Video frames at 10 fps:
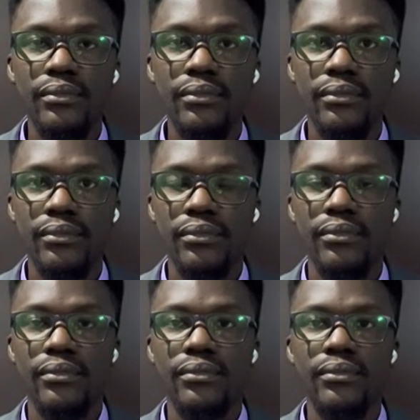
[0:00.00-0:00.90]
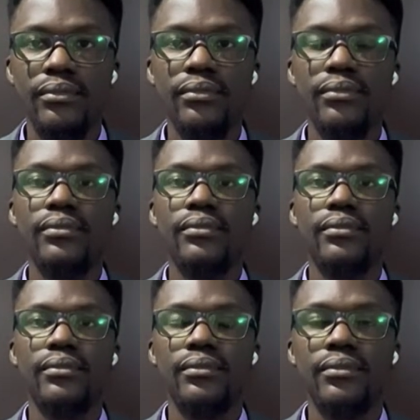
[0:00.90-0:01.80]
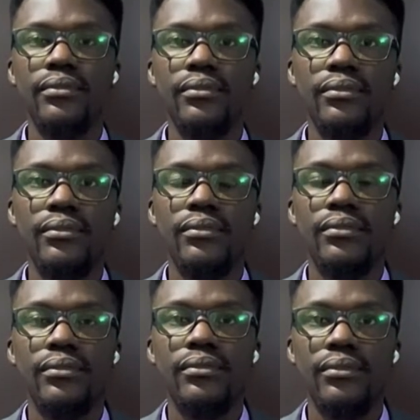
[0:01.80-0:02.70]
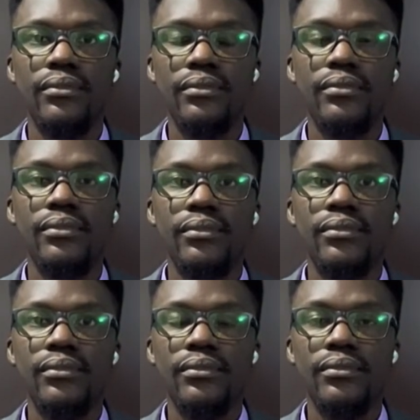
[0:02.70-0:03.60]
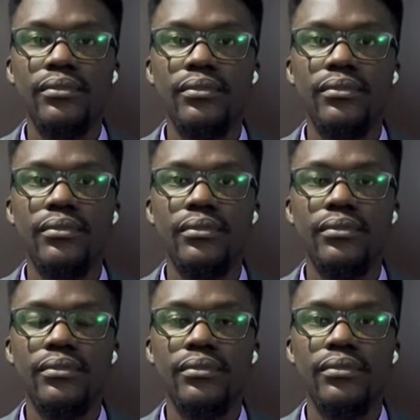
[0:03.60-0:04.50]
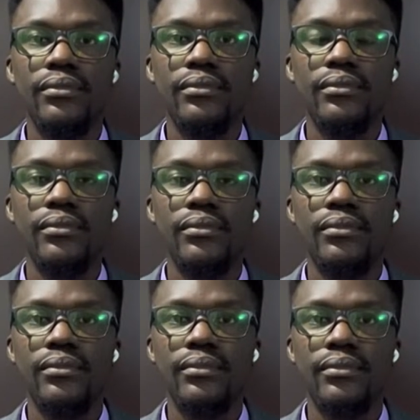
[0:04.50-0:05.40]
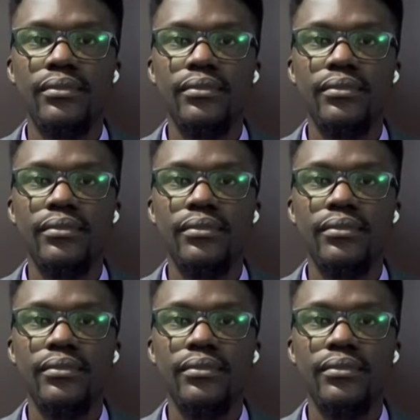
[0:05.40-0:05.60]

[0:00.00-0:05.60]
The person shown says nothing.